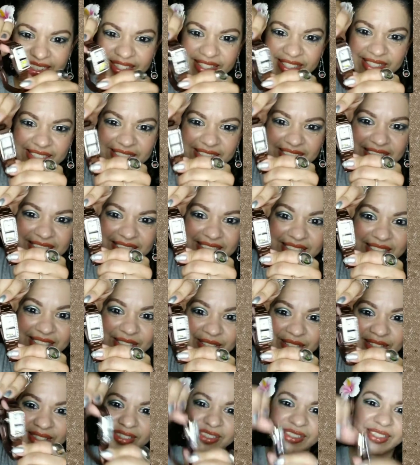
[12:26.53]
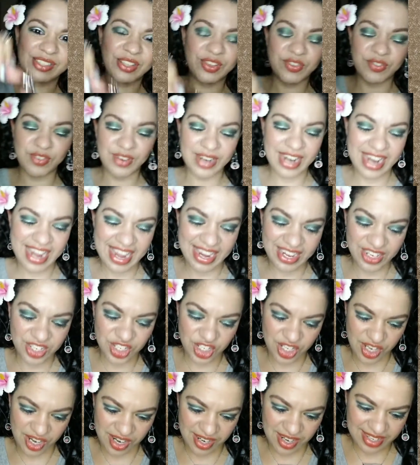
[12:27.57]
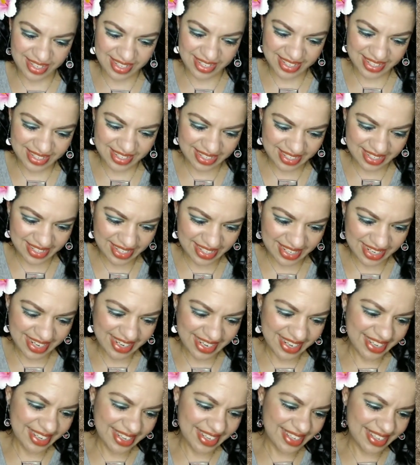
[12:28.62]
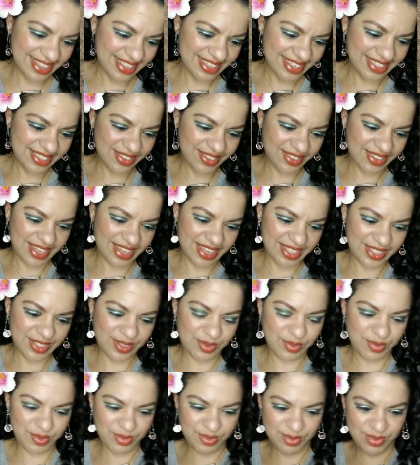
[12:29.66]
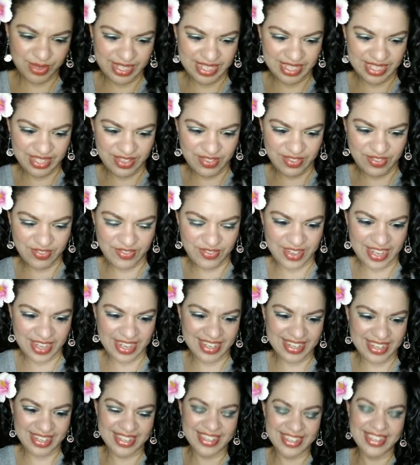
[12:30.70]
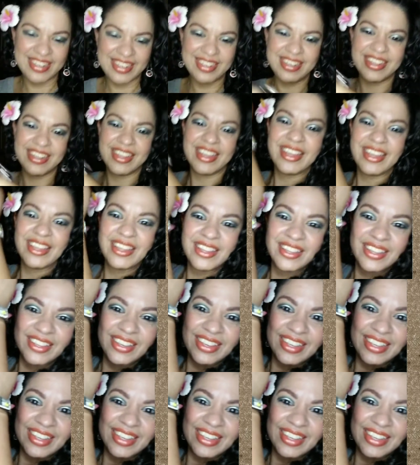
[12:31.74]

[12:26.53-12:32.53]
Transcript: it's silver and chocolate. So that's really fun. Look at